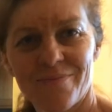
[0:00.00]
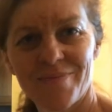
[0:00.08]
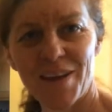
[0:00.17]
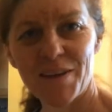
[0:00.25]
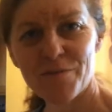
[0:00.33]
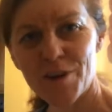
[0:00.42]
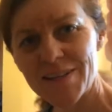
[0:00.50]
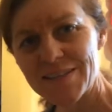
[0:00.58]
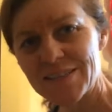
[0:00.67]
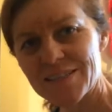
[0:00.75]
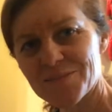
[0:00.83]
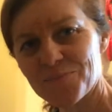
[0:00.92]
Hey
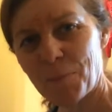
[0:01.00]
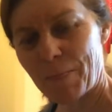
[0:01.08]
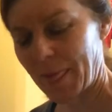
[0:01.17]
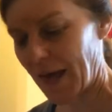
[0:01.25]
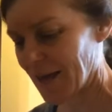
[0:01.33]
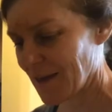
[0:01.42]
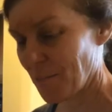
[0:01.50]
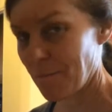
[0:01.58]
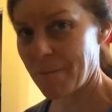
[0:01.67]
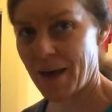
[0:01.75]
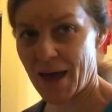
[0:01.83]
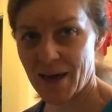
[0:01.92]
friends, I
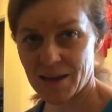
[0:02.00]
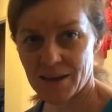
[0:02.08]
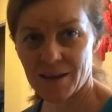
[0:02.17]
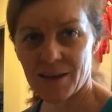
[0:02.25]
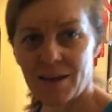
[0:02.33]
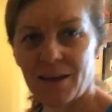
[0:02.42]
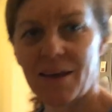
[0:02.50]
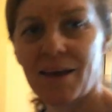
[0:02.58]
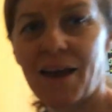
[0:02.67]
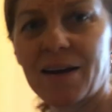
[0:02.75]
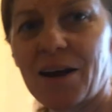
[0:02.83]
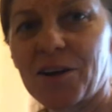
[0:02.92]
am back,
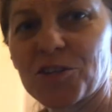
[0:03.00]
and our